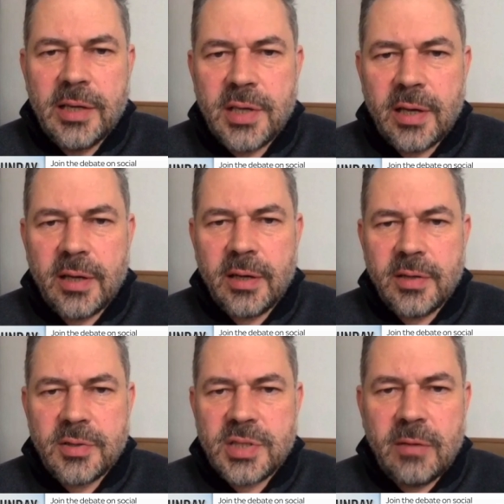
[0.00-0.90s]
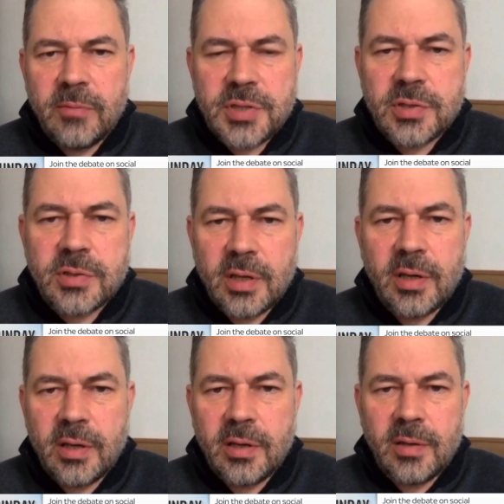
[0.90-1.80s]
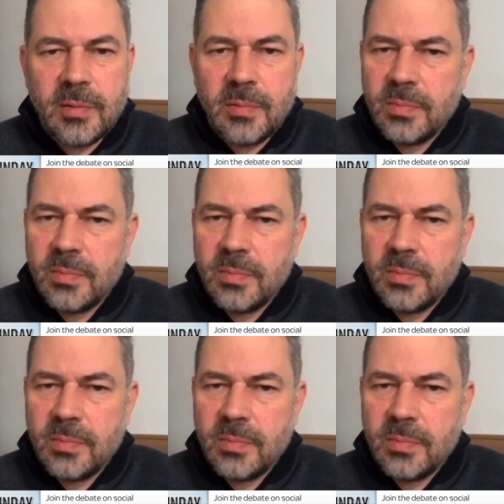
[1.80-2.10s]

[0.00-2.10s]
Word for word: uh, there was uh,